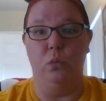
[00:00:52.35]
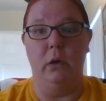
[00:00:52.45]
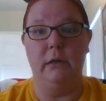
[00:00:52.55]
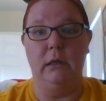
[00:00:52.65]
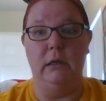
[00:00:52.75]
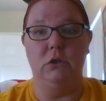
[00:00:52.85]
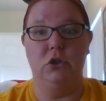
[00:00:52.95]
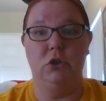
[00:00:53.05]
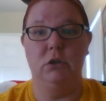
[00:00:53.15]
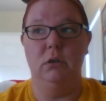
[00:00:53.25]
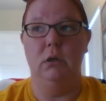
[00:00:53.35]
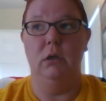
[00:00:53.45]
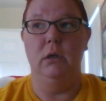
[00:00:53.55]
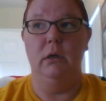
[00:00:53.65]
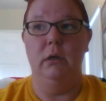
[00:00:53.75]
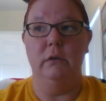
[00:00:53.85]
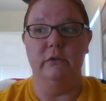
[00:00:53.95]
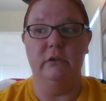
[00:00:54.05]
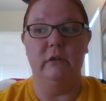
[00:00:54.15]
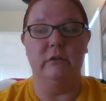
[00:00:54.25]
what the
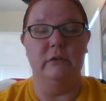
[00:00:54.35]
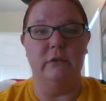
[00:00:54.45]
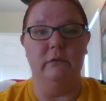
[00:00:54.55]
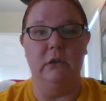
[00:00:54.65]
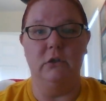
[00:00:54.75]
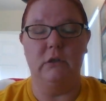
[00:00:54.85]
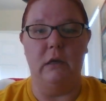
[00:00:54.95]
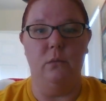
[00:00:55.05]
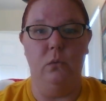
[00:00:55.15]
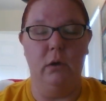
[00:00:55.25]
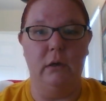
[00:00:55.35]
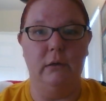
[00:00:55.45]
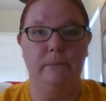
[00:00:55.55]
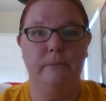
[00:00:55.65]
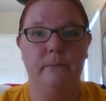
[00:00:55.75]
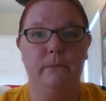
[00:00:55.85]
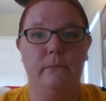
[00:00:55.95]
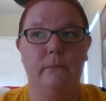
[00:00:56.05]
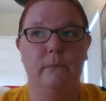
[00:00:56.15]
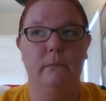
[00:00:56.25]
citizens of each state want,
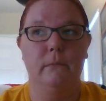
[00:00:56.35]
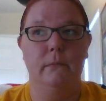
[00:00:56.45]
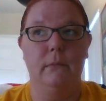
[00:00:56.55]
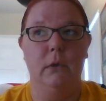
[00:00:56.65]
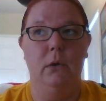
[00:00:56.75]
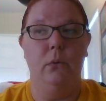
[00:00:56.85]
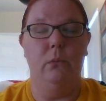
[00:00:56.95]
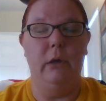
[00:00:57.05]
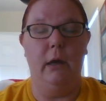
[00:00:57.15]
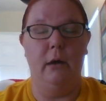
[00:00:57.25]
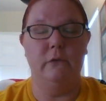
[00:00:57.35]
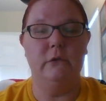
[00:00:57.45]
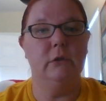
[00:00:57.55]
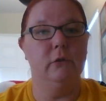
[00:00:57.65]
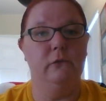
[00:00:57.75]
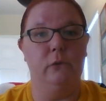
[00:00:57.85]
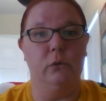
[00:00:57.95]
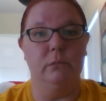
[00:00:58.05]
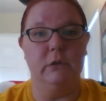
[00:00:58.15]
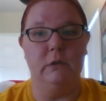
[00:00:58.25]
we have to
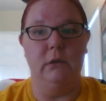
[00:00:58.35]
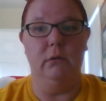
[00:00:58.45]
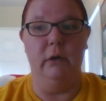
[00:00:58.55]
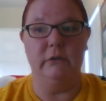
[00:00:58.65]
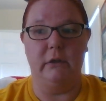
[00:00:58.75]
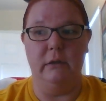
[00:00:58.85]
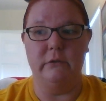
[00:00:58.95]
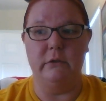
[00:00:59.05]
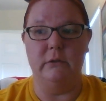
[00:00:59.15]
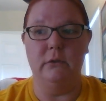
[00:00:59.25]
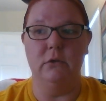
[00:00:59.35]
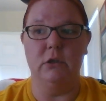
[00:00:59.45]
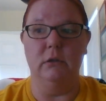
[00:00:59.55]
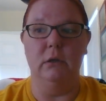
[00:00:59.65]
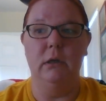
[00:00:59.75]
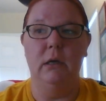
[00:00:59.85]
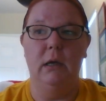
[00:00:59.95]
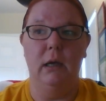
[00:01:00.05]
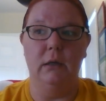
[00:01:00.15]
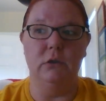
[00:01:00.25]
conform to the U.S. Constitution
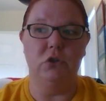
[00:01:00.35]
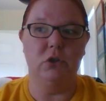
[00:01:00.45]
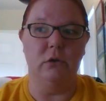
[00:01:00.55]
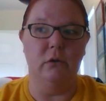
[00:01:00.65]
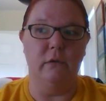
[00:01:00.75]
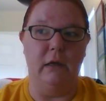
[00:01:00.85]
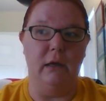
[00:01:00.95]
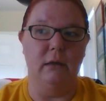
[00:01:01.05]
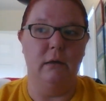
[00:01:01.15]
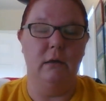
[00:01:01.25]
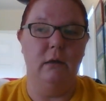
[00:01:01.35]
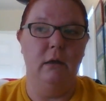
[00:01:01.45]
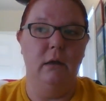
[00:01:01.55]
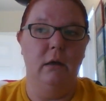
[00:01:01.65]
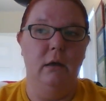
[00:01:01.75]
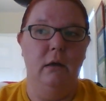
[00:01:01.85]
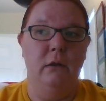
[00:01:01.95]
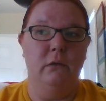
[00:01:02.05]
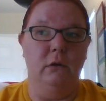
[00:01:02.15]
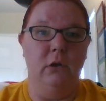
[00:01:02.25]
and ensure that
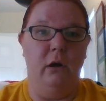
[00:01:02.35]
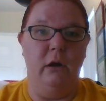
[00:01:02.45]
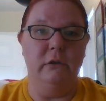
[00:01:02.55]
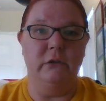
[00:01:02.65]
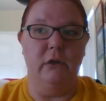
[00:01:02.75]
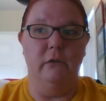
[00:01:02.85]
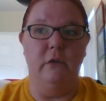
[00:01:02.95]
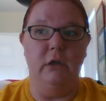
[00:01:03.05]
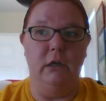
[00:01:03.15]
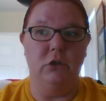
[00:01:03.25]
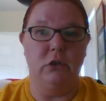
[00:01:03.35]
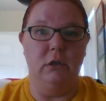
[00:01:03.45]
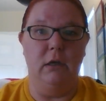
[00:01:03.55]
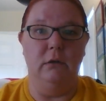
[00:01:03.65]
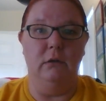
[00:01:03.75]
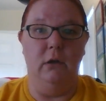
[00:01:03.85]
the laws of the nation and the